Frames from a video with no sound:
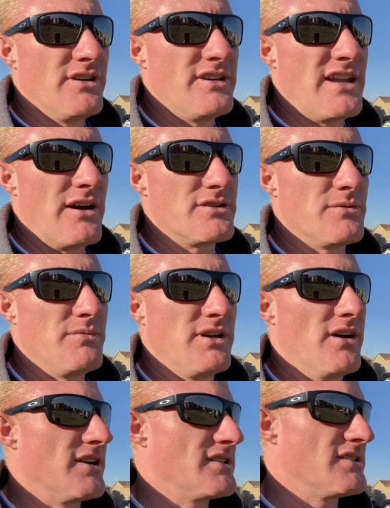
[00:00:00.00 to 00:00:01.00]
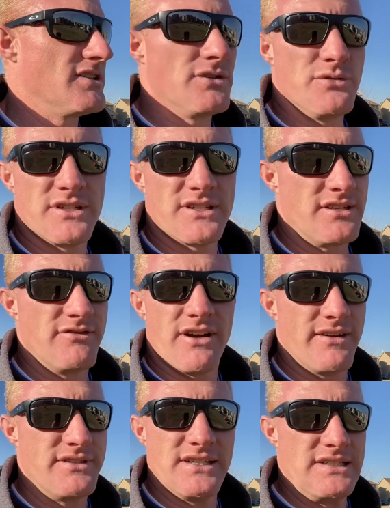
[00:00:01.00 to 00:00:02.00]
Now, to be honest, the
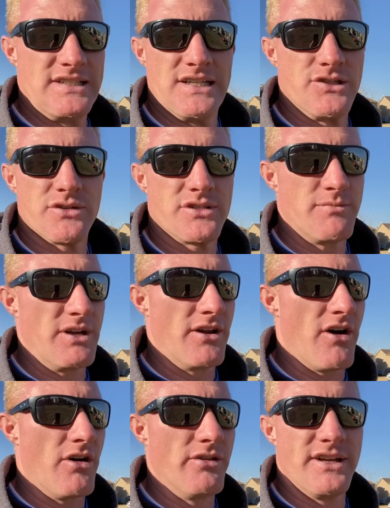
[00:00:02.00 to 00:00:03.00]
265 didn't interest me at all.